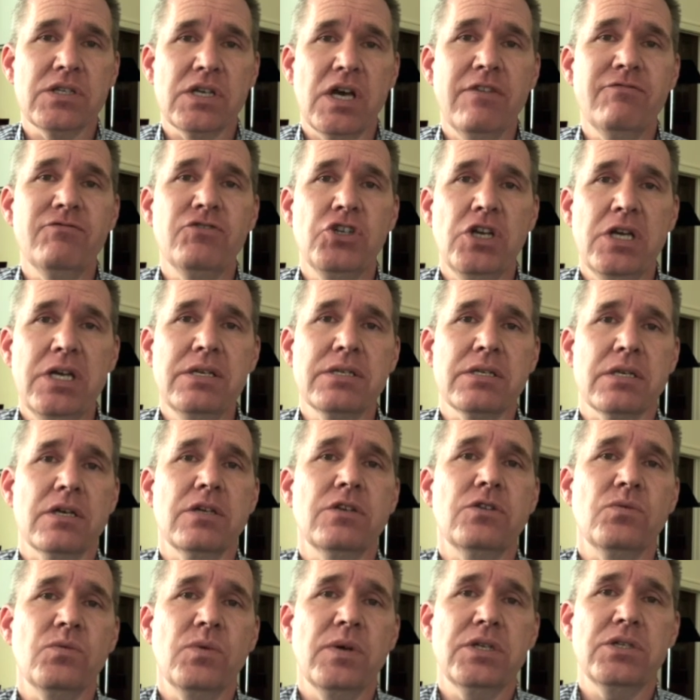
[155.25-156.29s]
of
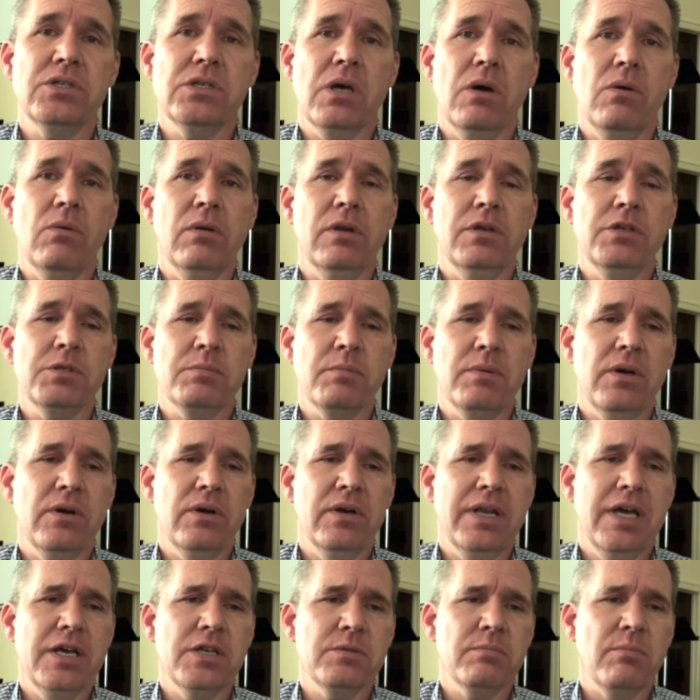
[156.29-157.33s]
Jesus which the Holy
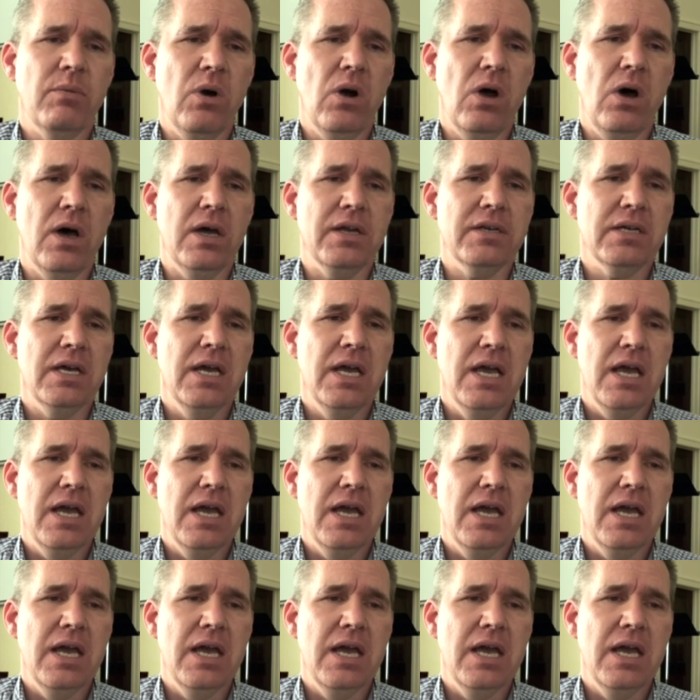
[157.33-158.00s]
Spirit has brought